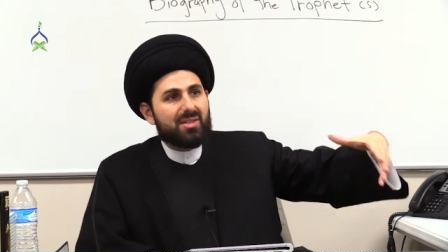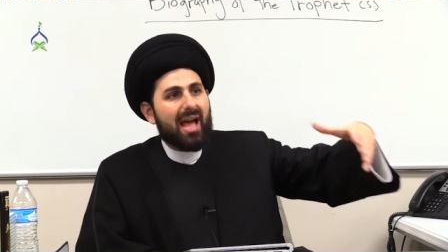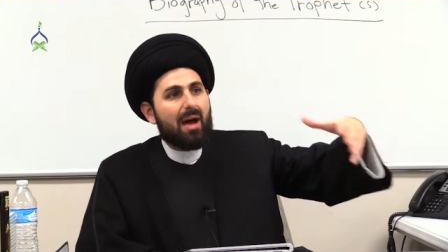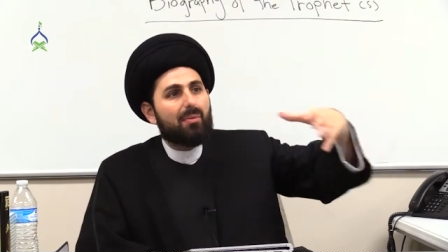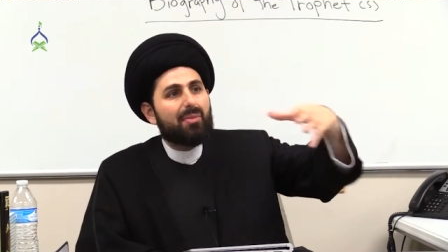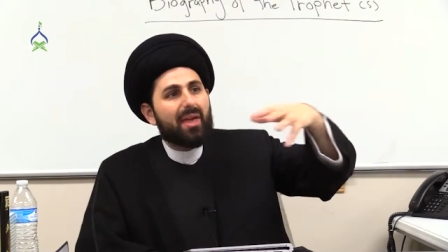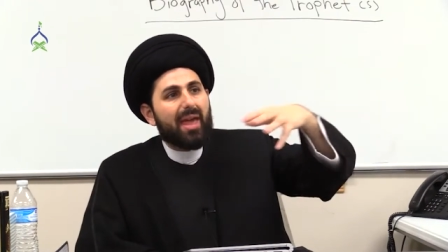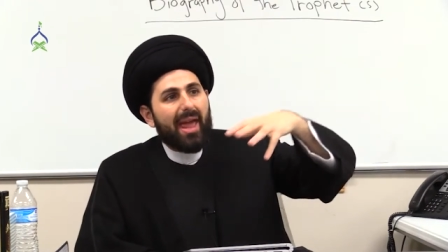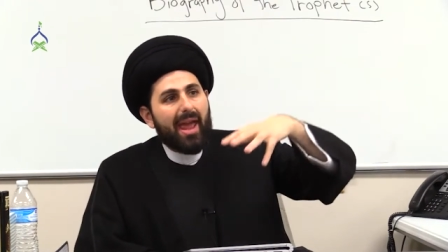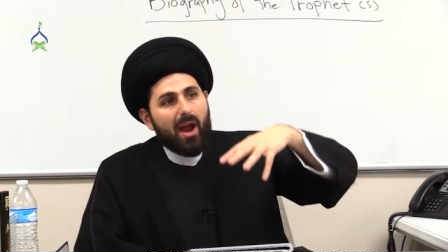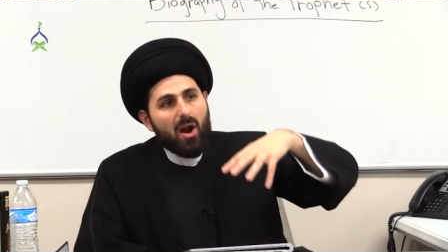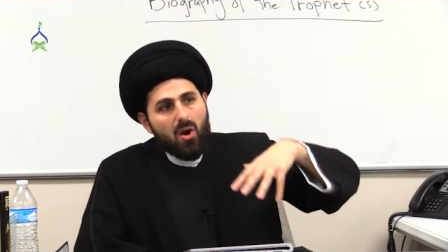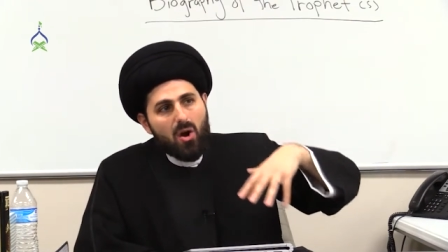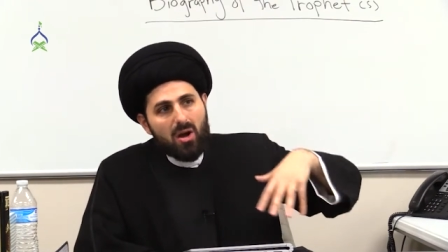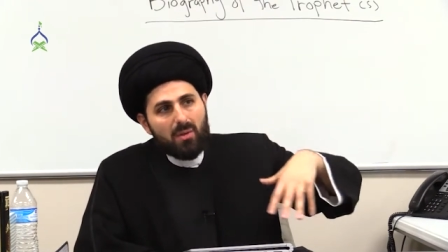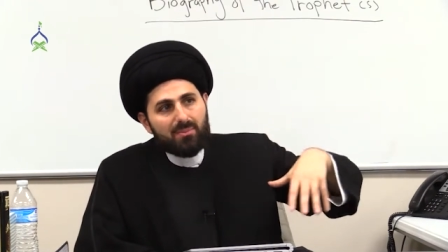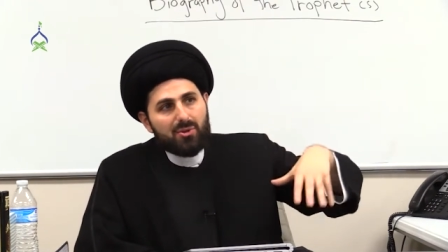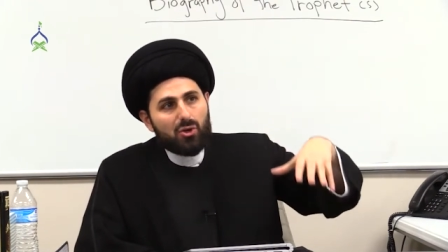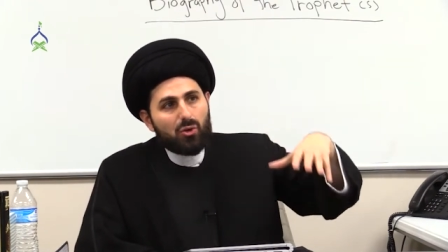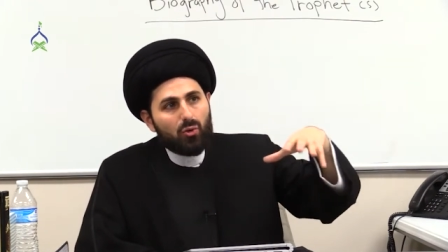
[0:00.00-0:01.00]
Now, the
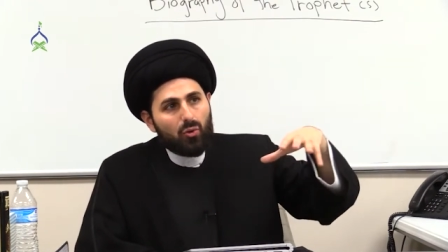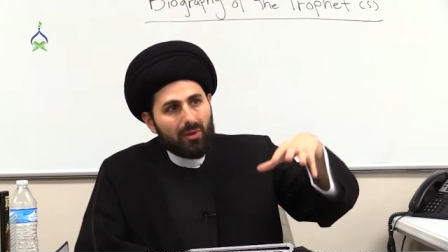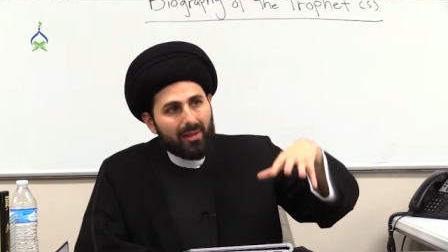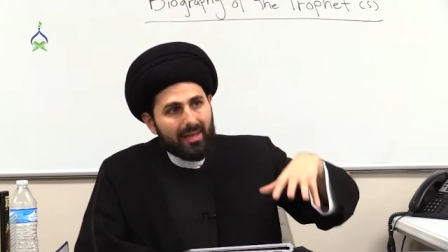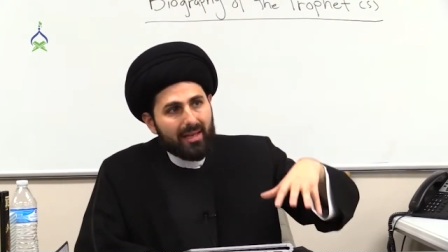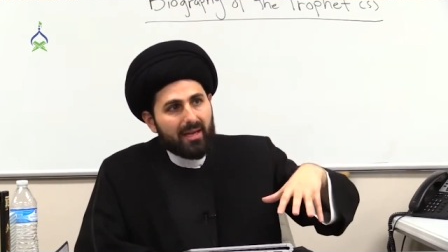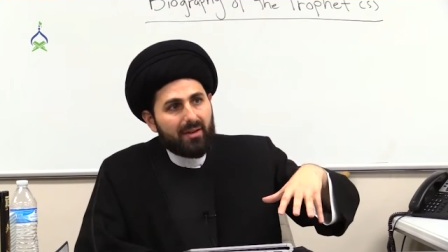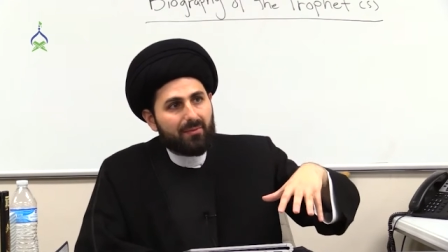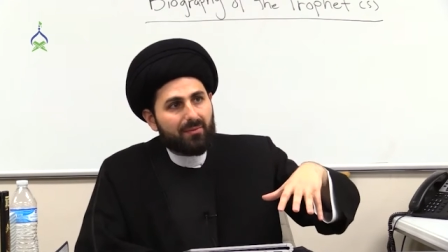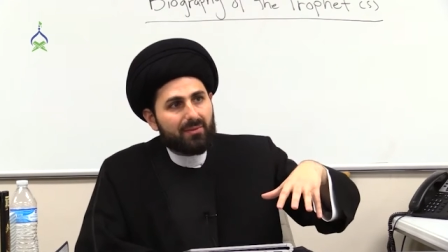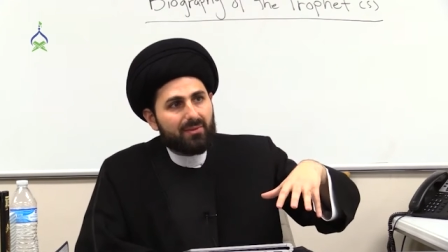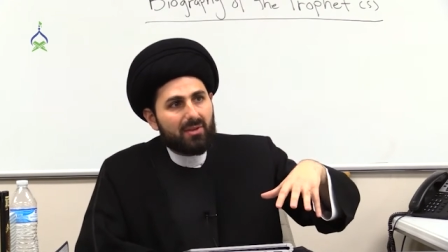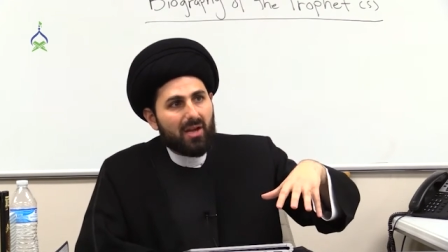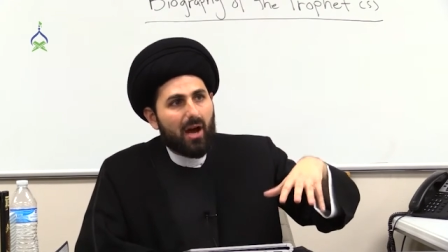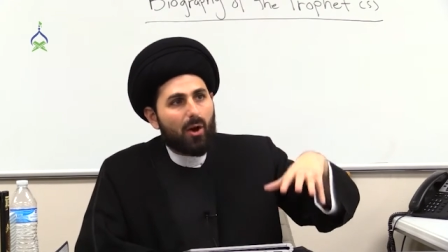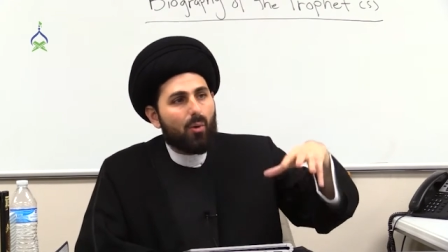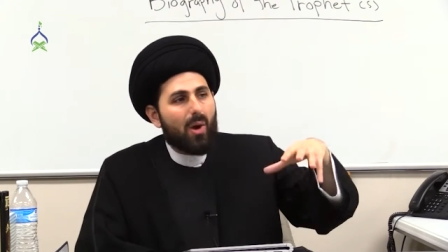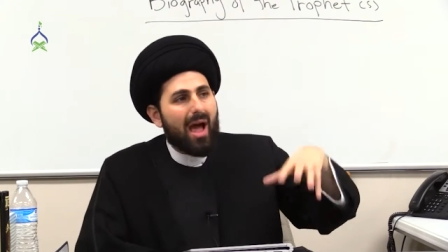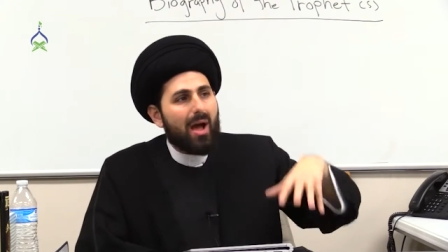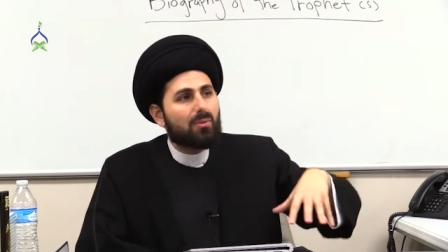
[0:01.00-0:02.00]
Arabs who lived
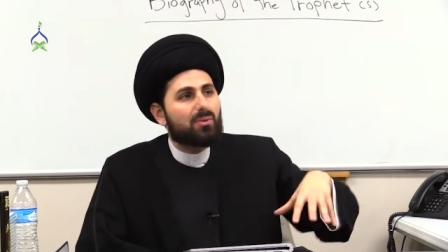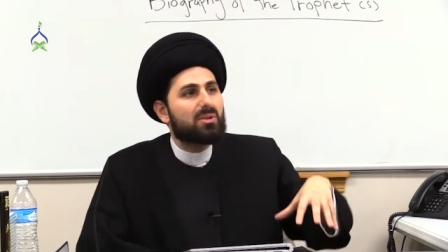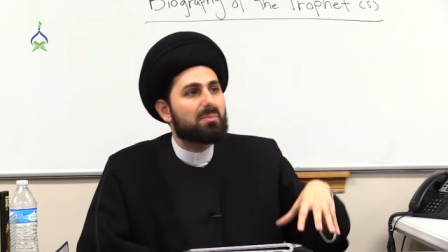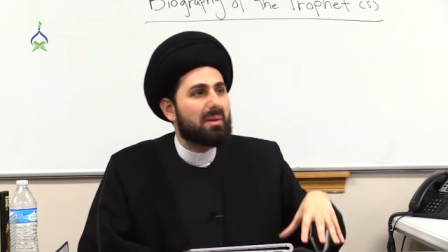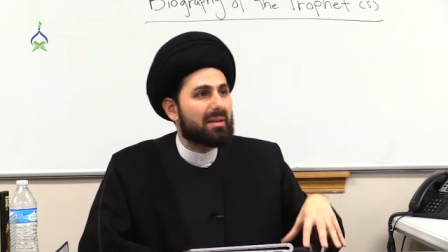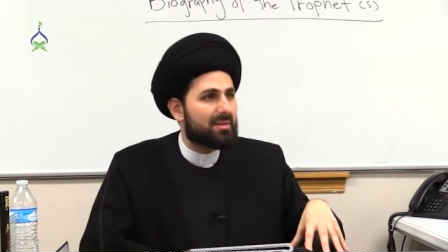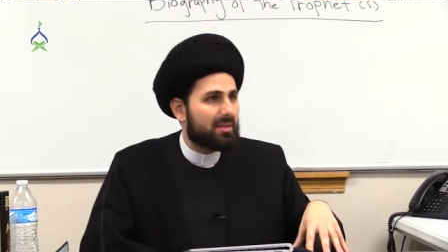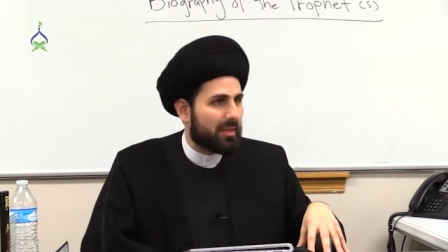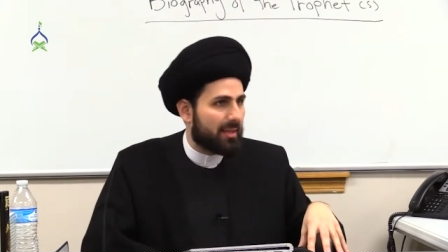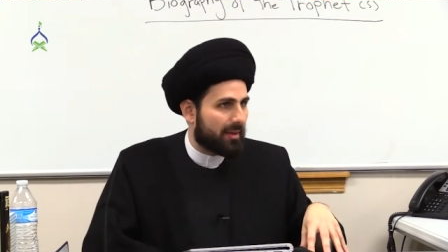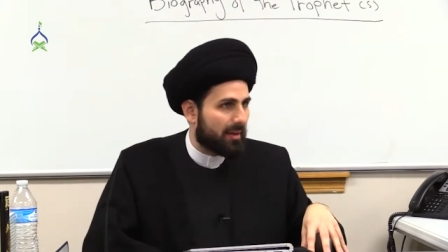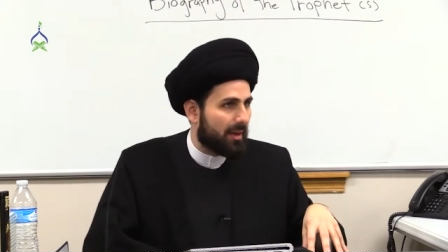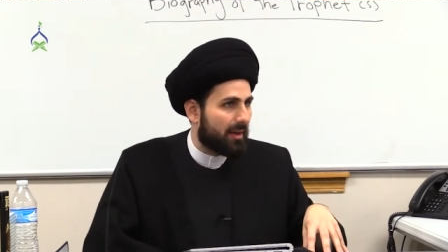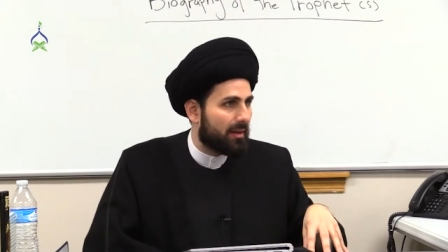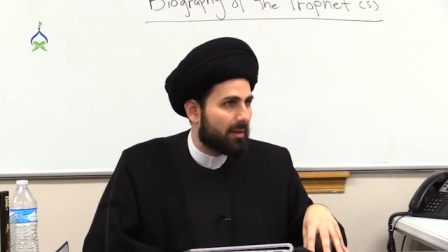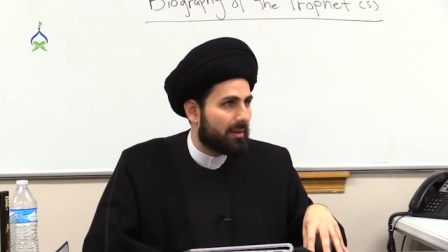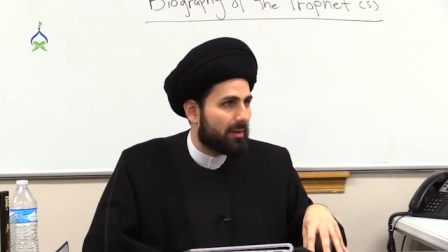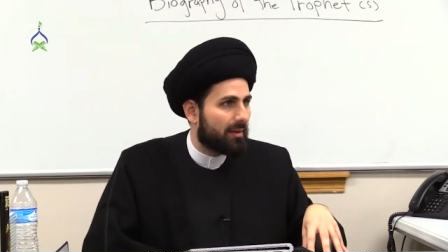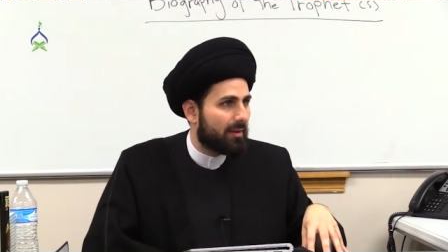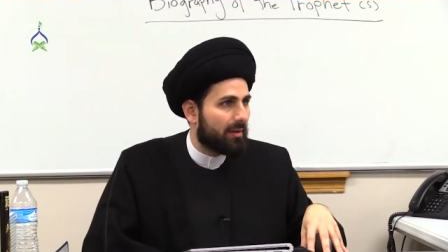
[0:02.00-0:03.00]
around Medina